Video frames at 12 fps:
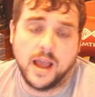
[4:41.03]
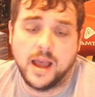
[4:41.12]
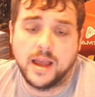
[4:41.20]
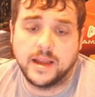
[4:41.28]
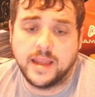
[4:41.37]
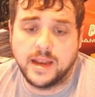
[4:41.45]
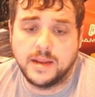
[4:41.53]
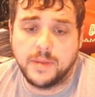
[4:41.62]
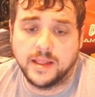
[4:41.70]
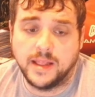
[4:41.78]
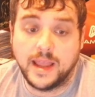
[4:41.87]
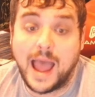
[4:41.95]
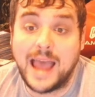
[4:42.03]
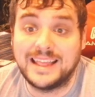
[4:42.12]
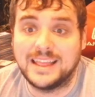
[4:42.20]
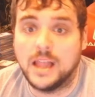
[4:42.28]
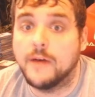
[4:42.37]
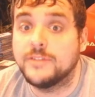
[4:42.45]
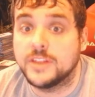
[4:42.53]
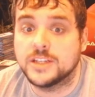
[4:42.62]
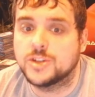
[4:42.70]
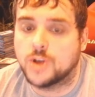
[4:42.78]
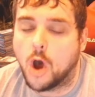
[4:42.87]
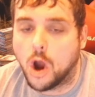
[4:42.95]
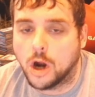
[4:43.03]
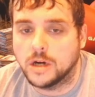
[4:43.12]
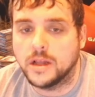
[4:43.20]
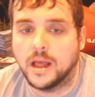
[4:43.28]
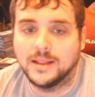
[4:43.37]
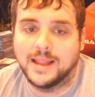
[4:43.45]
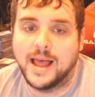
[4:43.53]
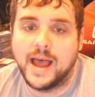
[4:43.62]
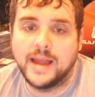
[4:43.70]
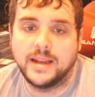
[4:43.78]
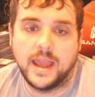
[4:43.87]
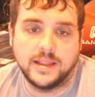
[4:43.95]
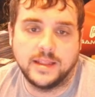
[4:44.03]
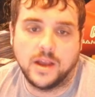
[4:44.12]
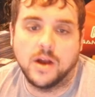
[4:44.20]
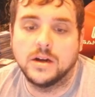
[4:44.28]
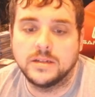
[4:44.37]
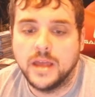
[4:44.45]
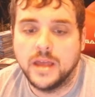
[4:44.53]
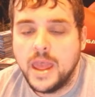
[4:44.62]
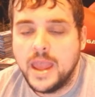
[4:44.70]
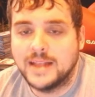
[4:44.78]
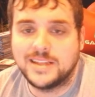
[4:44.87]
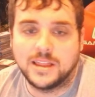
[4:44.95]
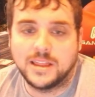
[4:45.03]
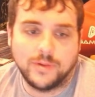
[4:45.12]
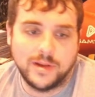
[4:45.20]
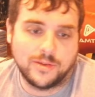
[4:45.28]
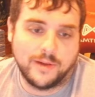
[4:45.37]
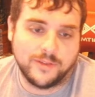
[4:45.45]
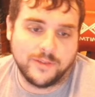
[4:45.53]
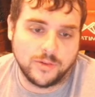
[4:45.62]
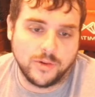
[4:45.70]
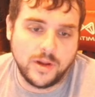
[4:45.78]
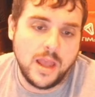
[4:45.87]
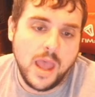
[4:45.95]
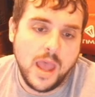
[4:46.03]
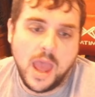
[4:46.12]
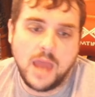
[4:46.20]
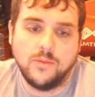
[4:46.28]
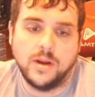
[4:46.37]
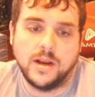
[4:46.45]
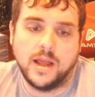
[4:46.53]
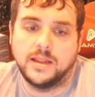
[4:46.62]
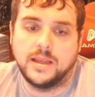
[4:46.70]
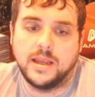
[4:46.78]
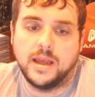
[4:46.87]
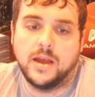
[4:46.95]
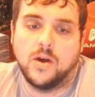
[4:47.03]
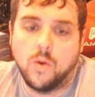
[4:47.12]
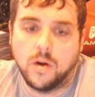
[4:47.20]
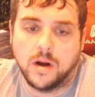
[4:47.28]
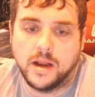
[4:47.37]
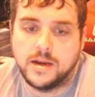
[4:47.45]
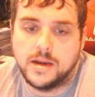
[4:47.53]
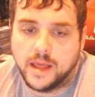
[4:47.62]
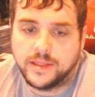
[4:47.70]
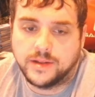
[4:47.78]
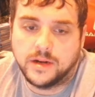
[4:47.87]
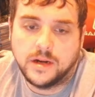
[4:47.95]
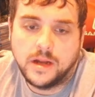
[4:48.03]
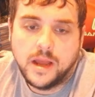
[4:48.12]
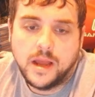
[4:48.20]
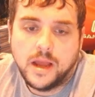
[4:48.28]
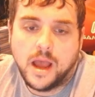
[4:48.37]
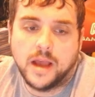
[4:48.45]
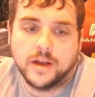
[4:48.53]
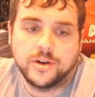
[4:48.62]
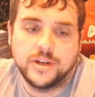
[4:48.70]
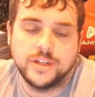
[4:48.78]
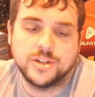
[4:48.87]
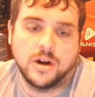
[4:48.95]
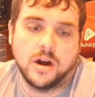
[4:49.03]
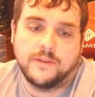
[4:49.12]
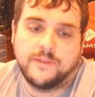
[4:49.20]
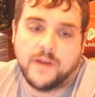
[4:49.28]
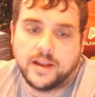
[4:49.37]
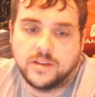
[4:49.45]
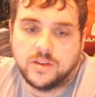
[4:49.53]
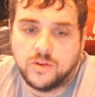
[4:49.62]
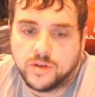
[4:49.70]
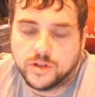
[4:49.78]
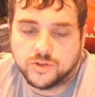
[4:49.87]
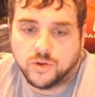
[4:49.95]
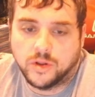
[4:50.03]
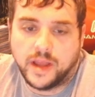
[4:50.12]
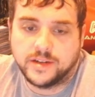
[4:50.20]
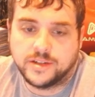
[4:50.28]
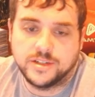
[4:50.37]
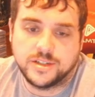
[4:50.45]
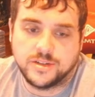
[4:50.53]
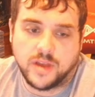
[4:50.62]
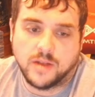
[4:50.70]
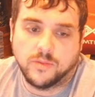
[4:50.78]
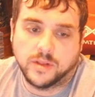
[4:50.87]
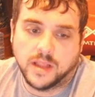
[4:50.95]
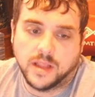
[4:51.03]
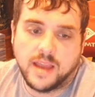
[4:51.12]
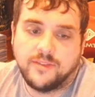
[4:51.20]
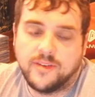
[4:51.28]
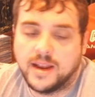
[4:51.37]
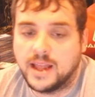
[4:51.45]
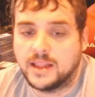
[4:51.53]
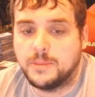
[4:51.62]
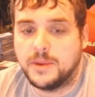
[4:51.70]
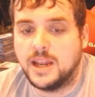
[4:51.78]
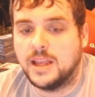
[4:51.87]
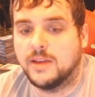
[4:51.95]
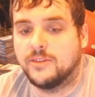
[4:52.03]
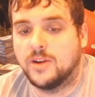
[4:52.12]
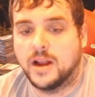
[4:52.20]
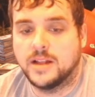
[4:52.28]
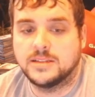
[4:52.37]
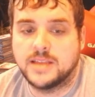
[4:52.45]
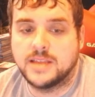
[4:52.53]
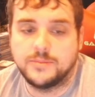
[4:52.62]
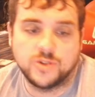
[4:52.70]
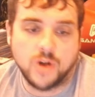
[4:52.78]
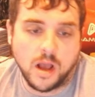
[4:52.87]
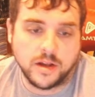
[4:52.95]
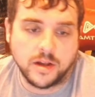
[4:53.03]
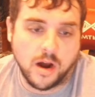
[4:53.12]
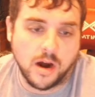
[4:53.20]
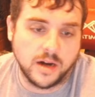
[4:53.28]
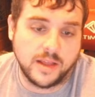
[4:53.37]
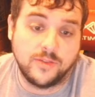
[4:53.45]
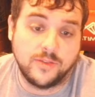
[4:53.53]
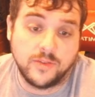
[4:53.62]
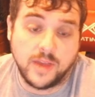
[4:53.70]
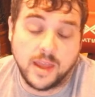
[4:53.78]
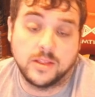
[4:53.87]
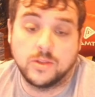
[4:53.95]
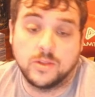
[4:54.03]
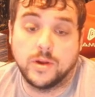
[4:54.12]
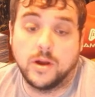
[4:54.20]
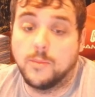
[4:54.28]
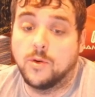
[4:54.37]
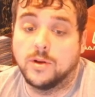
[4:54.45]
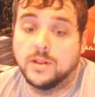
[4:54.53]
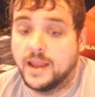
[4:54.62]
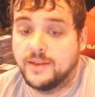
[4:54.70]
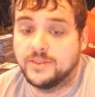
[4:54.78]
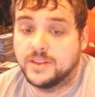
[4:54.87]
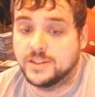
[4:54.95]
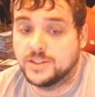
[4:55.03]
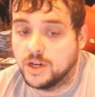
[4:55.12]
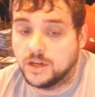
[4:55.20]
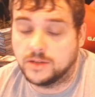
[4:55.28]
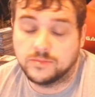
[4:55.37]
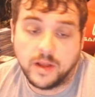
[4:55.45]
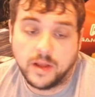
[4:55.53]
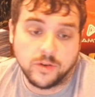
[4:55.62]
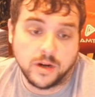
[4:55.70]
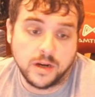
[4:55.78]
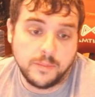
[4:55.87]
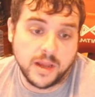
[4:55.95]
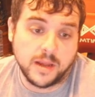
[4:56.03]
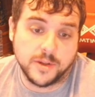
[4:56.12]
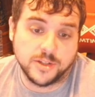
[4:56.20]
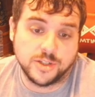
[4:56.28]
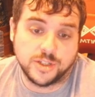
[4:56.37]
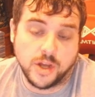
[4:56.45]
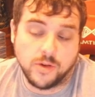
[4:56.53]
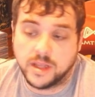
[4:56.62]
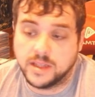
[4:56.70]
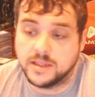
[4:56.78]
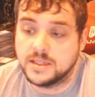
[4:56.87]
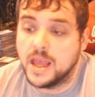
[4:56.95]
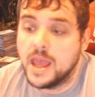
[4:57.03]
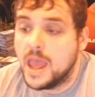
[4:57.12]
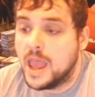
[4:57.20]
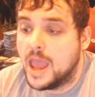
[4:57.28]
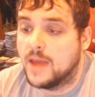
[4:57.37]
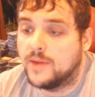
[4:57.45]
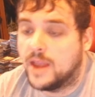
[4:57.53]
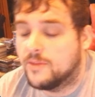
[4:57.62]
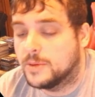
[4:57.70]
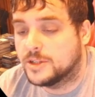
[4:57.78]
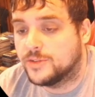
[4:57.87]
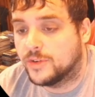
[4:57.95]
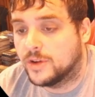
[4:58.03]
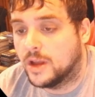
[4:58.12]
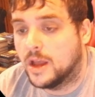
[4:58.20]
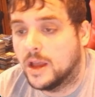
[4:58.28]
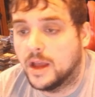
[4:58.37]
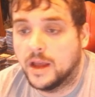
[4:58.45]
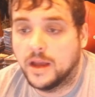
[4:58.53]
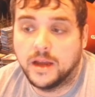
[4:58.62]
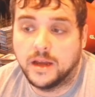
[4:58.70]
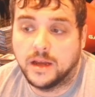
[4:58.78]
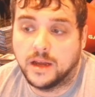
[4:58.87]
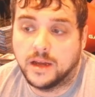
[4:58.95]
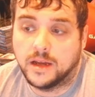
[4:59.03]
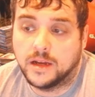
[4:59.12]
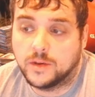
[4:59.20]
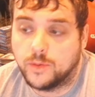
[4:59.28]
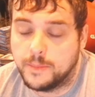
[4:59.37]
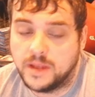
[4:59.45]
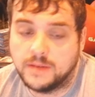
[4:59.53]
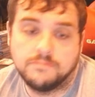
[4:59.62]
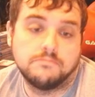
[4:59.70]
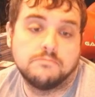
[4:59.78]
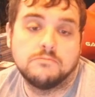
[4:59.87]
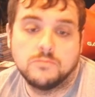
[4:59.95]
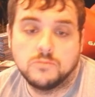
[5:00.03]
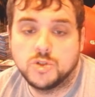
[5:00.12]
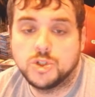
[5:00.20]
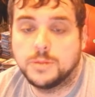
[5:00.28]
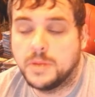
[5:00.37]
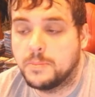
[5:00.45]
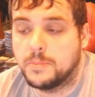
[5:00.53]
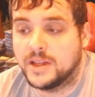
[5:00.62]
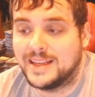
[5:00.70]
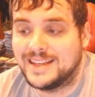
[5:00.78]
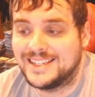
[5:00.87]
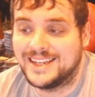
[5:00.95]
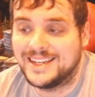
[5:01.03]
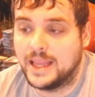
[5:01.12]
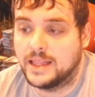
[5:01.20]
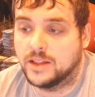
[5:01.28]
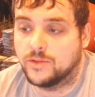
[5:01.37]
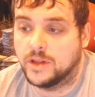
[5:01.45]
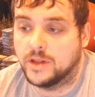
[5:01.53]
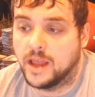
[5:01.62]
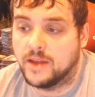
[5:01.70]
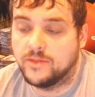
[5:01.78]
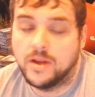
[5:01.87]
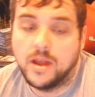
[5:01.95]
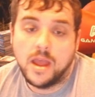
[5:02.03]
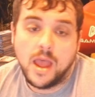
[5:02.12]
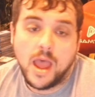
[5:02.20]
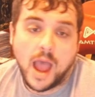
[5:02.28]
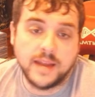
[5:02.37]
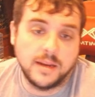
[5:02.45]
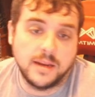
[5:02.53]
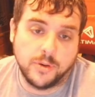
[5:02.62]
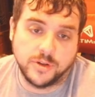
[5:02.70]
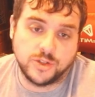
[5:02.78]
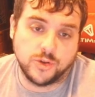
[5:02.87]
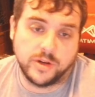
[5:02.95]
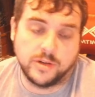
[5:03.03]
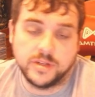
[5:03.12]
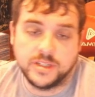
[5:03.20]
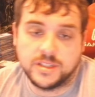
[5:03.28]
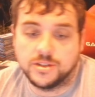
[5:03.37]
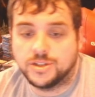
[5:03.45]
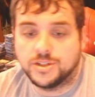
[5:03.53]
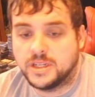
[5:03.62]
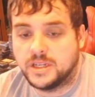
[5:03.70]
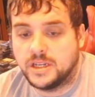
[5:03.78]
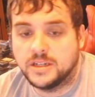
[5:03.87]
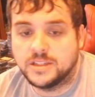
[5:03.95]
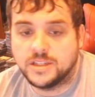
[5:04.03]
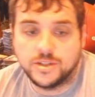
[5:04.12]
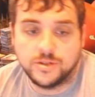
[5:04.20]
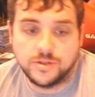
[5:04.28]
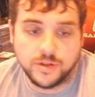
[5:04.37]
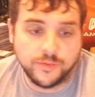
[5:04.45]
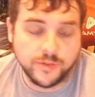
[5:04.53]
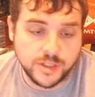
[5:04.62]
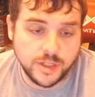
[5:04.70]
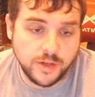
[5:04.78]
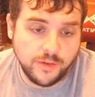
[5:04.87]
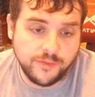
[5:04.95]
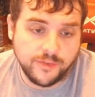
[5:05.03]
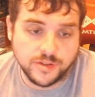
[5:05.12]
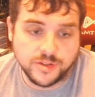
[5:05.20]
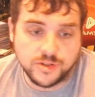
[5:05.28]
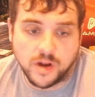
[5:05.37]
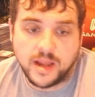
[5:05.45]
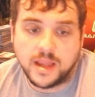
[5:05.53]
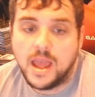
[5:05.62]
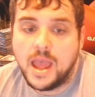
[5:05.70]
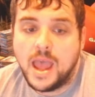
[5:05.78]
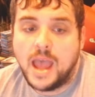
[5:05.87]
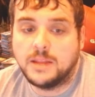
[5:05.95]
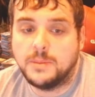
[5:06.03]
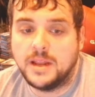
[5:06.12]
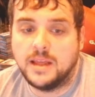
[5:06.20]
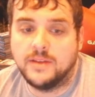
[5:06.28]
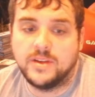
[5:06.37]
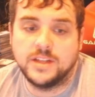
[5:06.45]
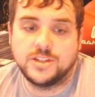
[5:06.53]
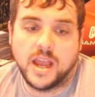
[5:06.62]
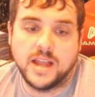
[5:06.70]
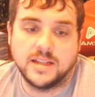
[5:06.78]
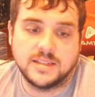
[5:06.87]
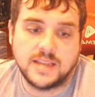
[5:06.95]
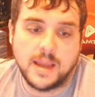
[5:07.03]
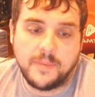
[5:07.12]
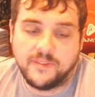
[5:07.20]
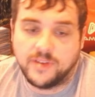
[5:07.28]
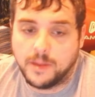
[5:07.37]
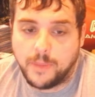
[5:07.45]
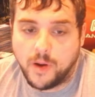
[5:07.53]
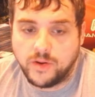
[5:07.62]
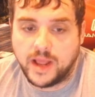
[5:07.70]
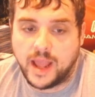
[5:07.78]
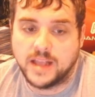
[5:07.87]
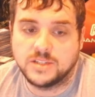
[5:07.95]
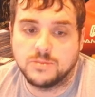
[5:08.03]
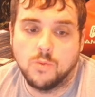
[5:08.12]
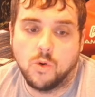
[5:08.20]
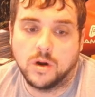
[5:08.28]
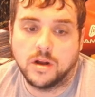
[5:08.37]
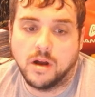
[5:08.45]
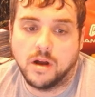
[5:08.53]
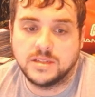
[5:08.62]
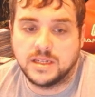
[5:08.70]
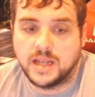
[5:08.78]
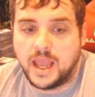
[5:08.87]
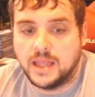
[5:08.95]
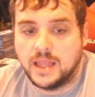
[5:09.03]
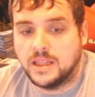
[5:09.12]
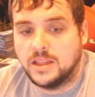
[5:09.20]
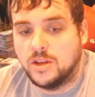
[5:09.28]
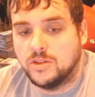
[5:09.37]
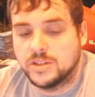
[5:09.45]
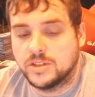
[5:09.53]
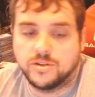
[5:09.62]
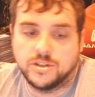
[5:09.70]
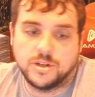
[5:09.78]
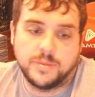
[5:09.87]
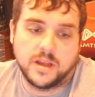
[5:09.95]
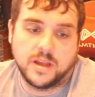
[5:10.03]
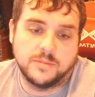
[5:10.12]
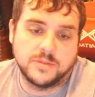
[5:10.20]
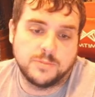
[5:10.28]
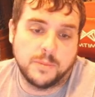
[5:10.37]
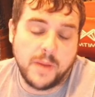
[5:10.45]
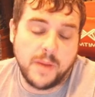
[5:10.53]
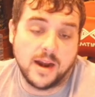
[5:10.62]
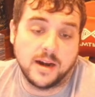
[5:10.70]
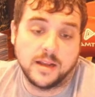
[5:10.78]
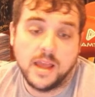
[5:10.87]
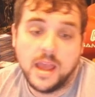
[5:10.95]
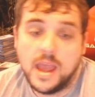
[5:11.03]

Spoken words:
Guided by Light. I love this card a lot and the art. It's a 3/3 for 3. And when Hylia or another creature or artifact you control enters, you gain 1 life, and at the beginning of your end step, draw a card if you've gained 3 or more life this turn. If we're going to make a bunch of tokens, and we have a bunch of equipment, should be pretty easy to gain the 3 life. I did put Joined Researchers in here. It's a 2/2 for 2. First strike. At the beginning of each end step, if an opponent has more cards in hand than you, this creature becomes prepared.